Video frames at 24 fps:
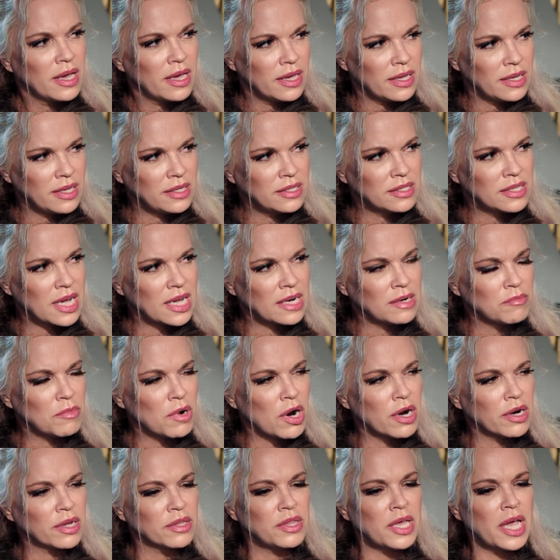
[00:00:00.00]
in
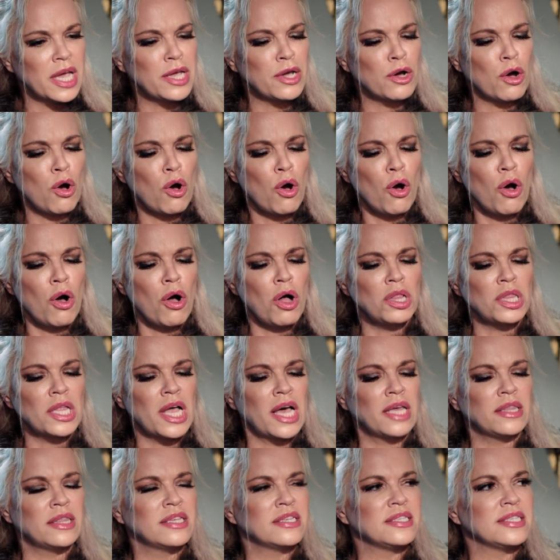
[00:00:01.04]
Denmark, they all
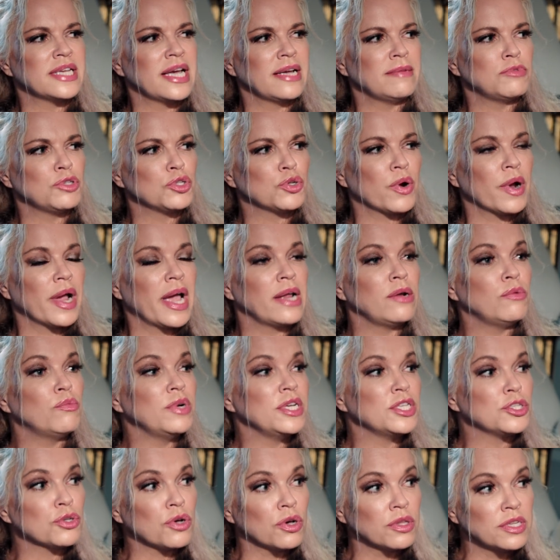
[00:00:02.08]
had the same story, and
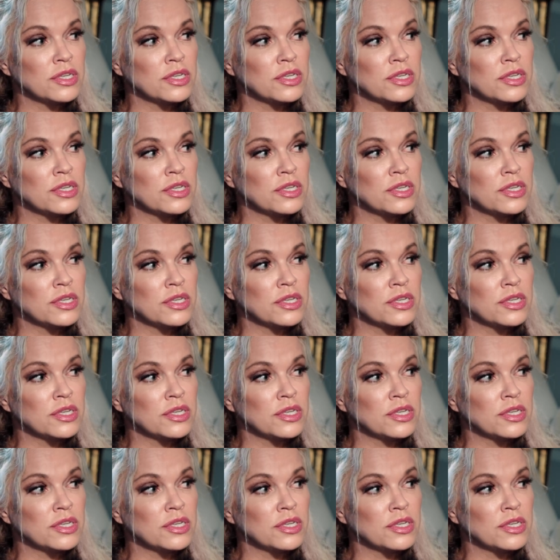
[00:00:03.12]
we saw